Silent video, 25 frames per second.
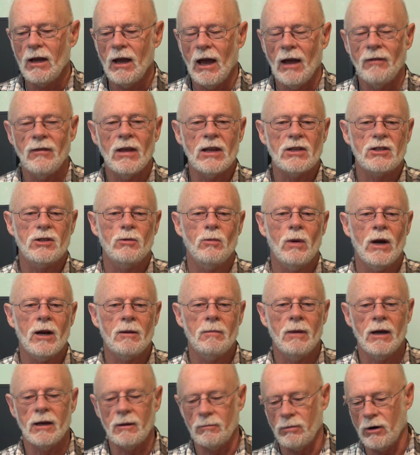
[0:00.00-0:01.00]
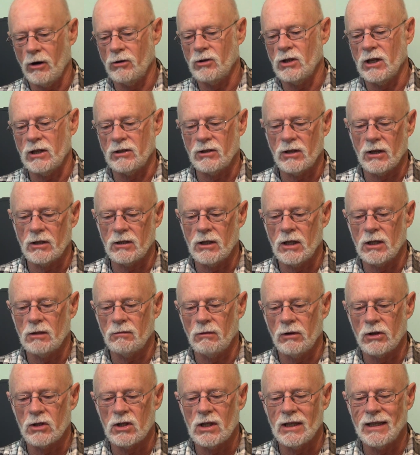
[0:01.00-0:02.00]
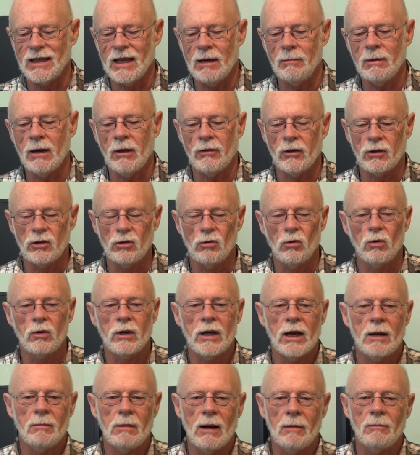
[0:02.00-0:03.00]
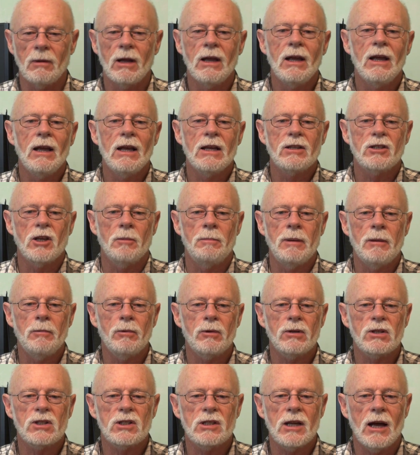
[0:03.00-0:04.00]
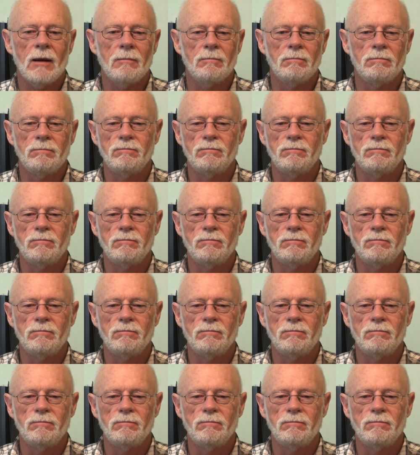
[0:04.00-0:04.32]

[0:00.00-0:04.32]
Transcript: And that's the way to make projects successful, is to get them out the door, get them up so people can start